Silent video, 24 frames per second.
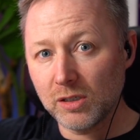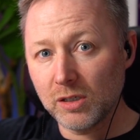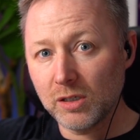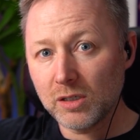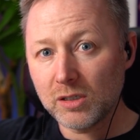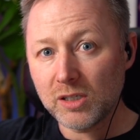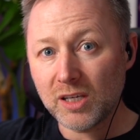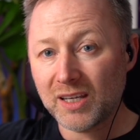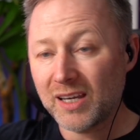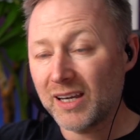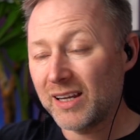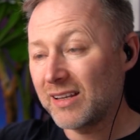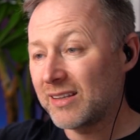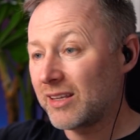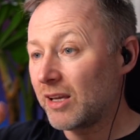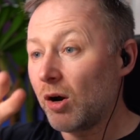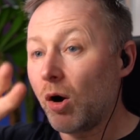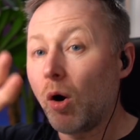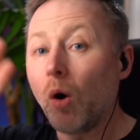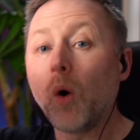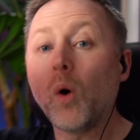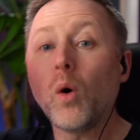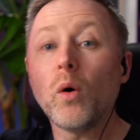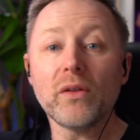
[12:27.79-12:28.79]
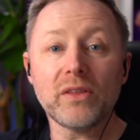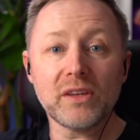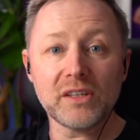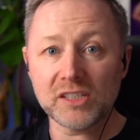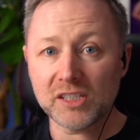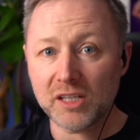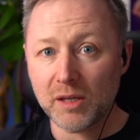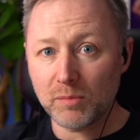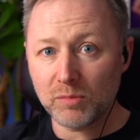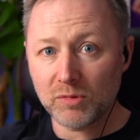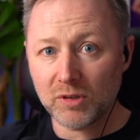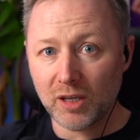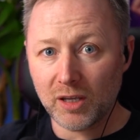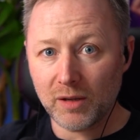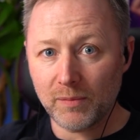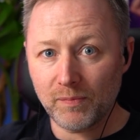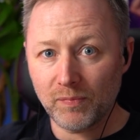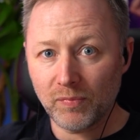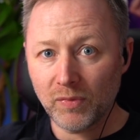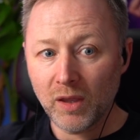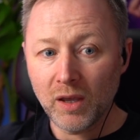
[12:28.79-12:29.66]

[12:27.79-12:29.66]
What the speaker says: You can't do it all at the same time.